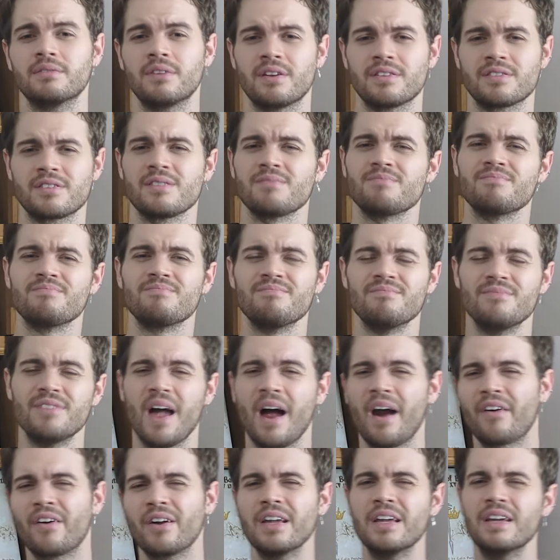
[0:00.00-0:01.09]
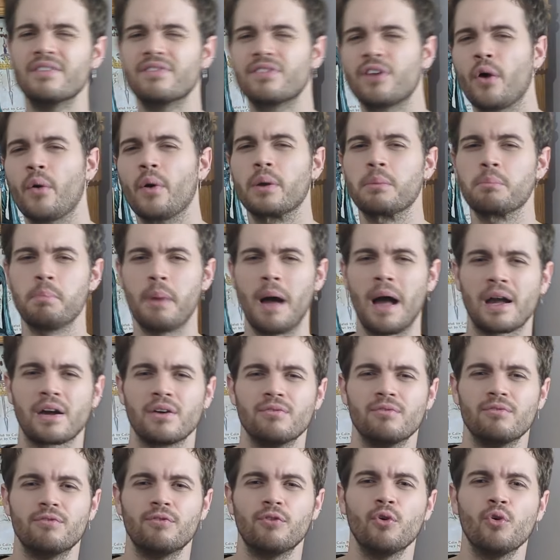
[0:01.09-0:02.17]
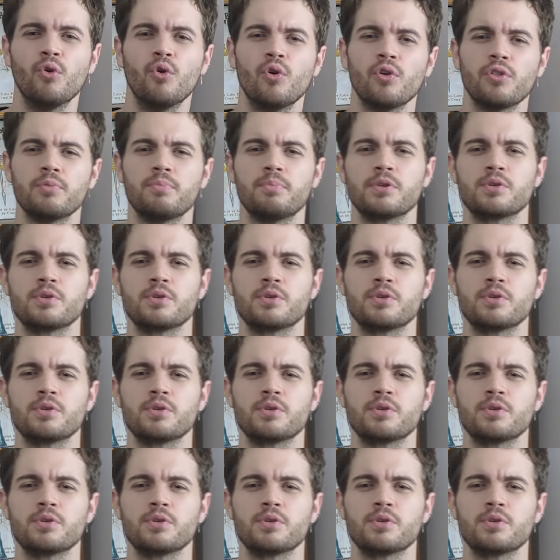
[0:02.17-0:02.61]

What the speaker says: There's a narrative going back and forth